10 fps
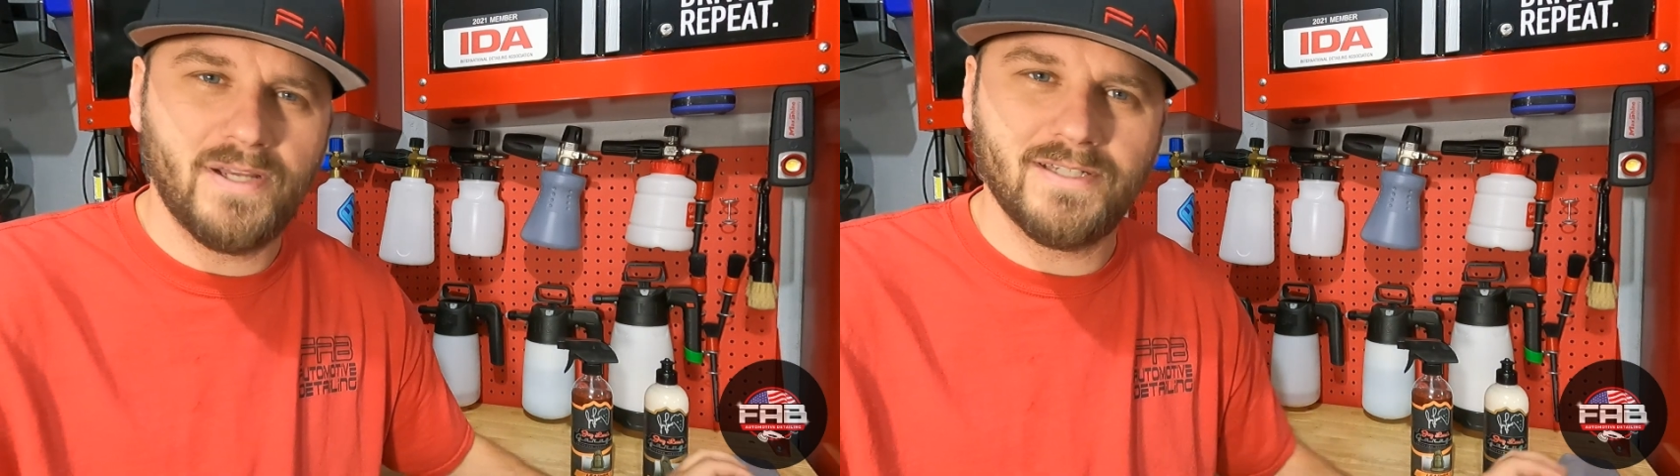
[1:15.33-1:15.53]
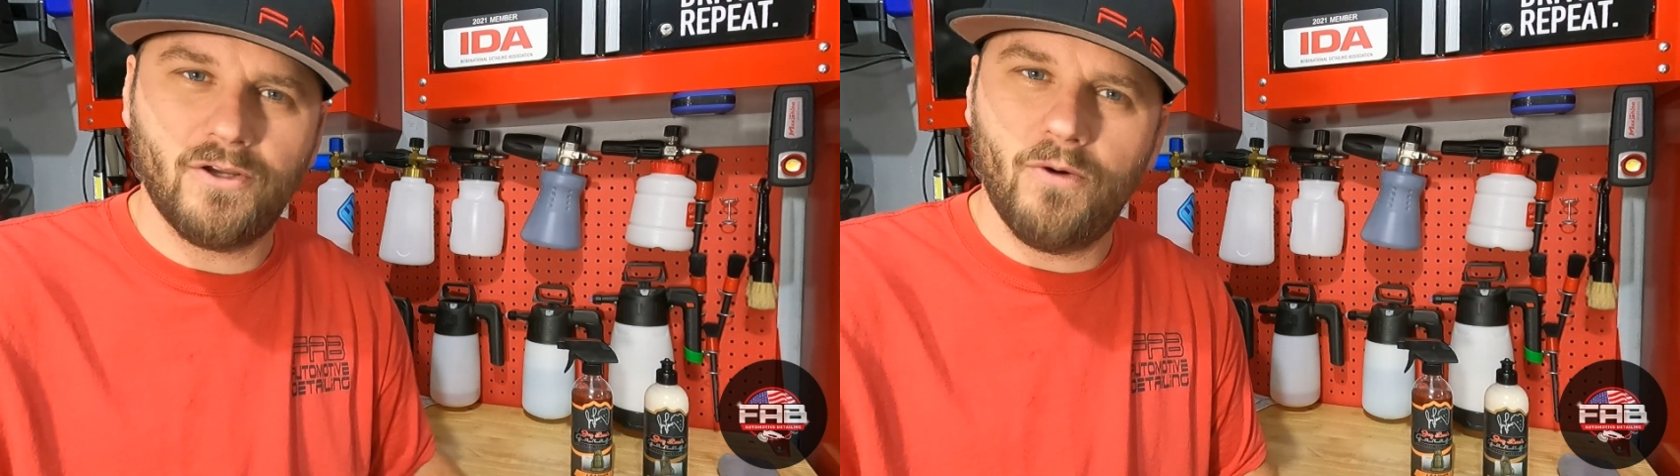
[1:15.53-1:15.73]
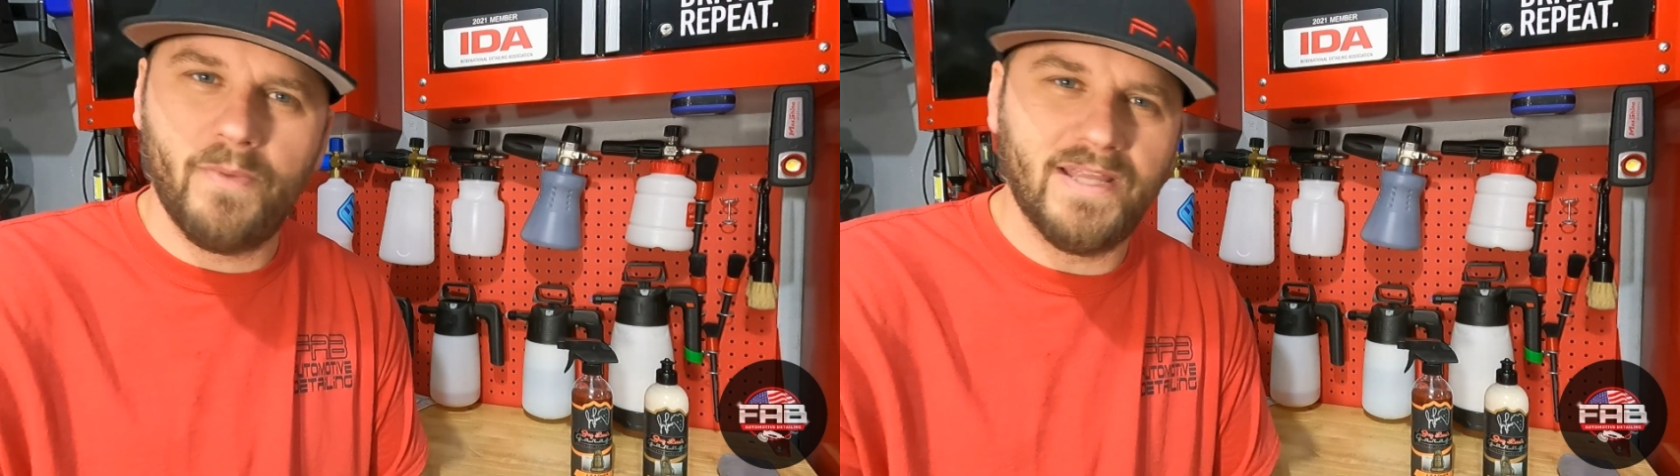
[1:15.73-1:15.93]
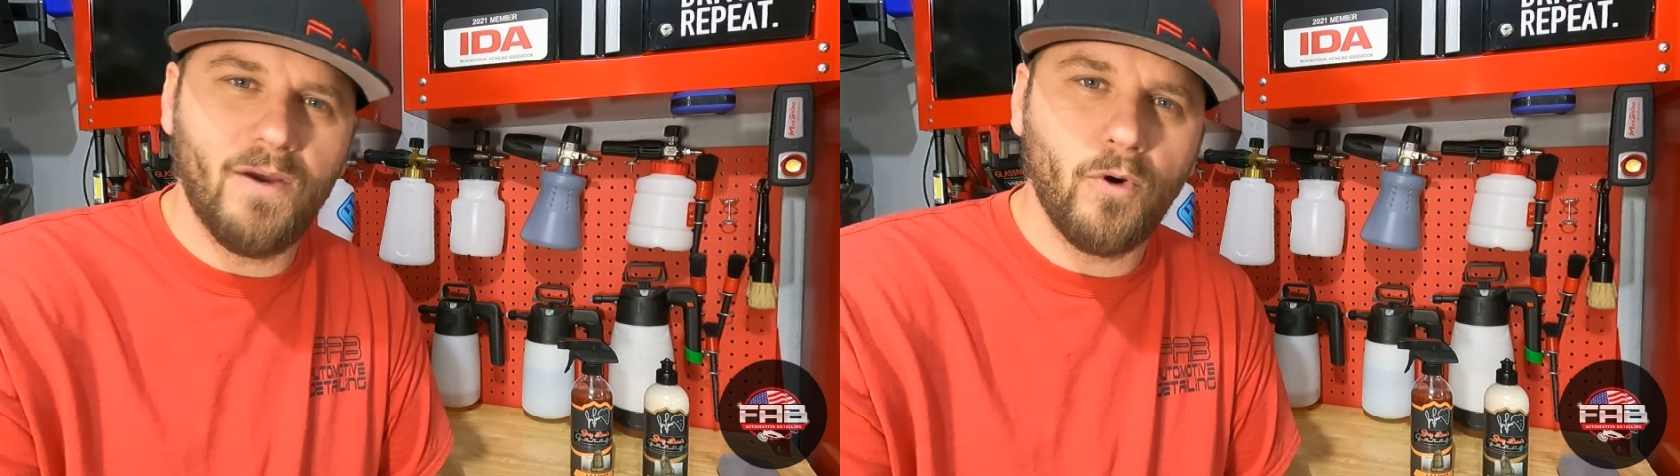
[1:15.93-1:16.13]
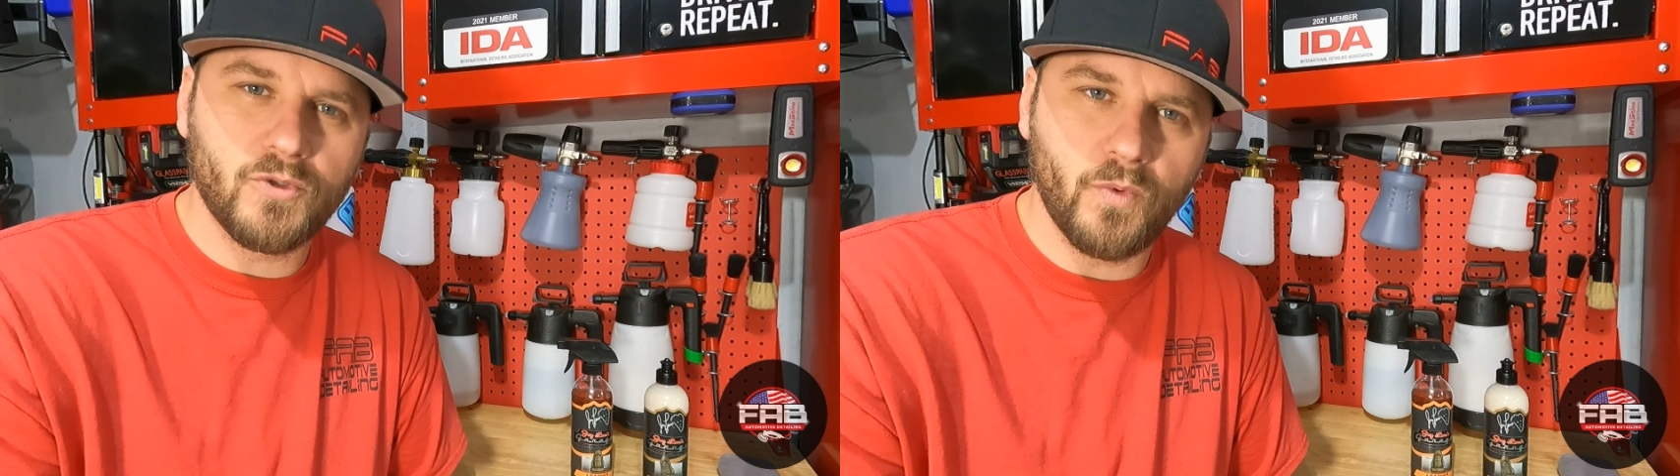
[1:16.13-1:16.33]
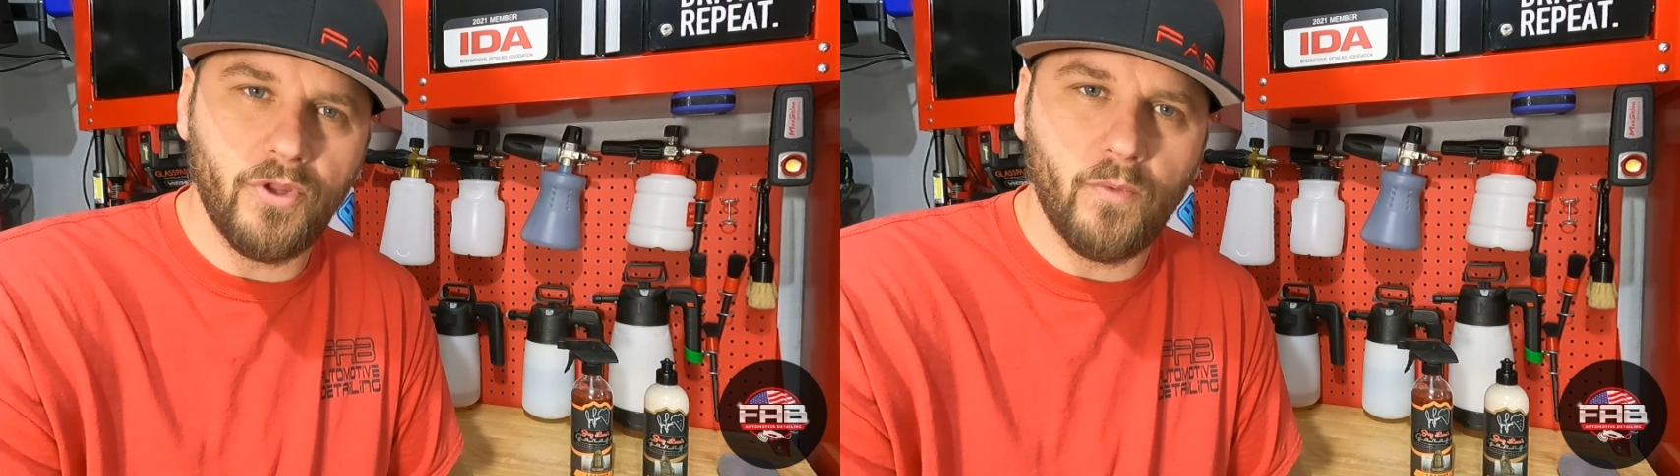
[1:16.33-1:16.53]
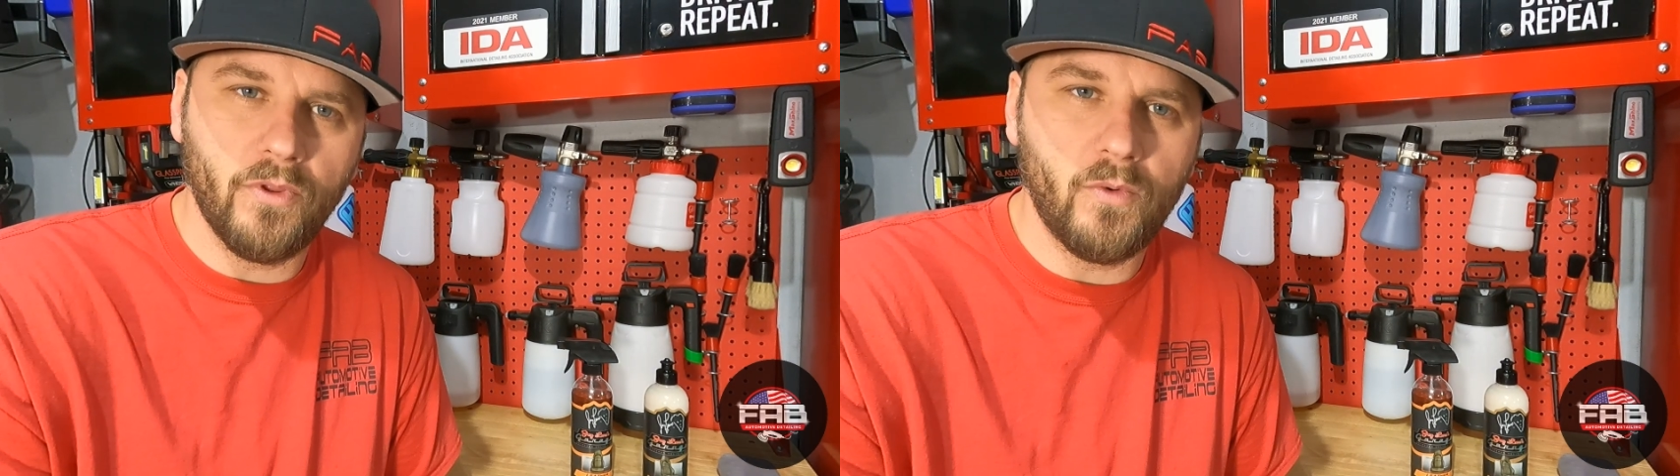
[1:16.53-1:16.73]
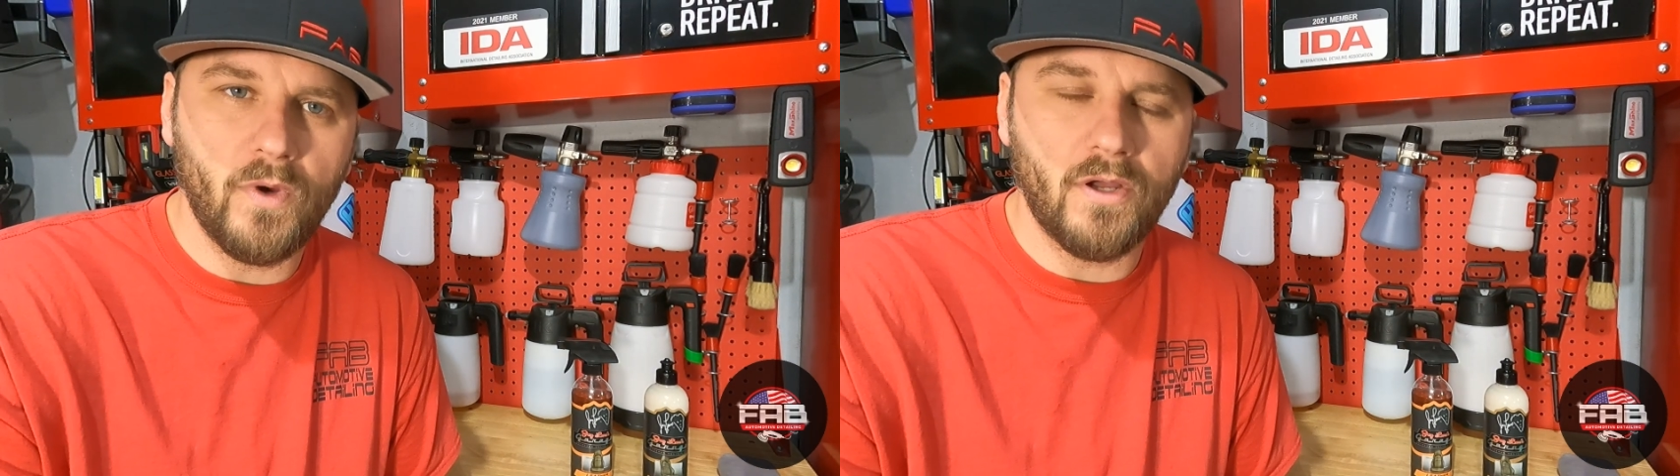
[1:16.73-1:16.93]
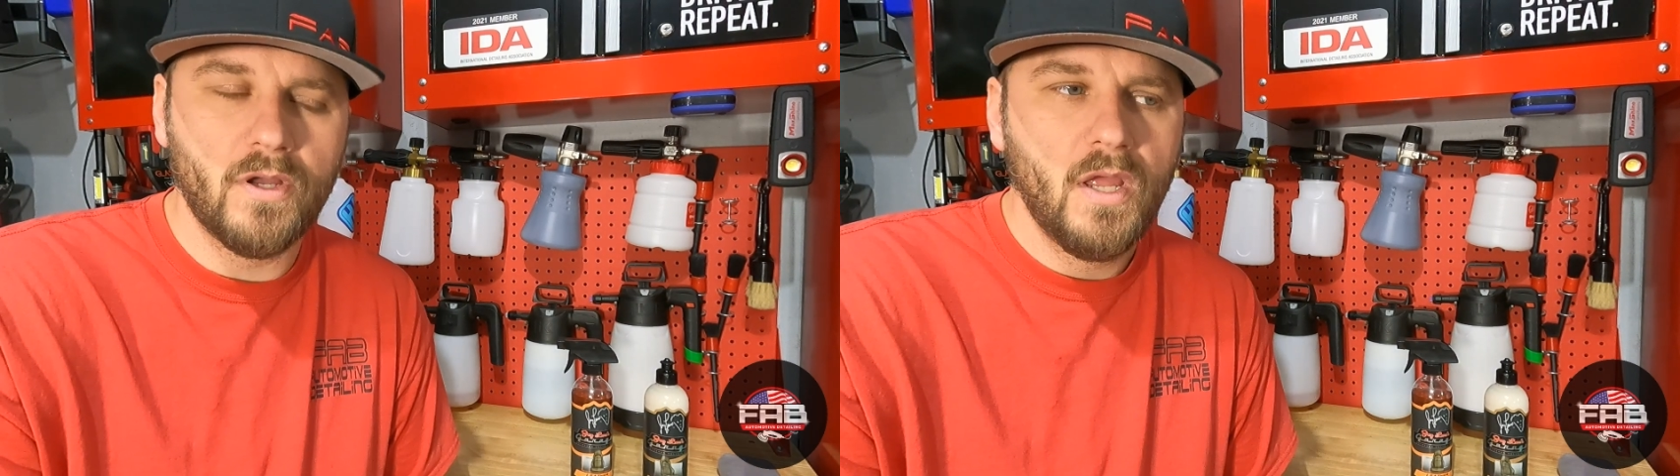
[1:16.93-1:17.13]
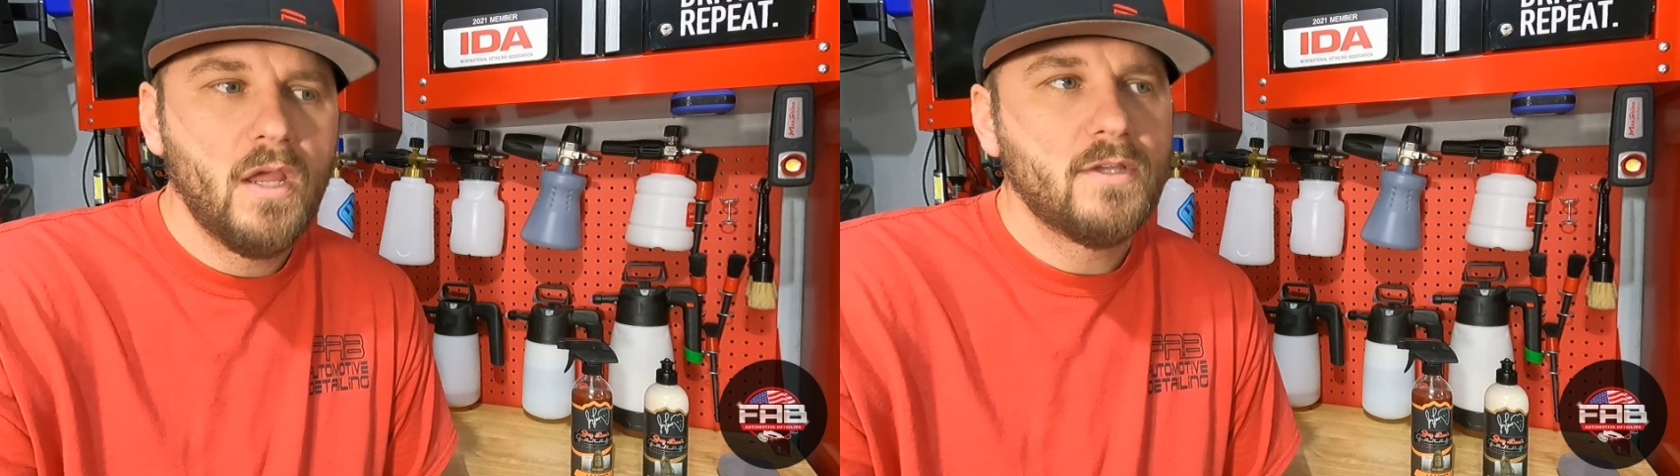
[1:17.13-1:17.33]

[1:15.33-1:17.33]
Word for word: And I was like, oh man, that works really, really well.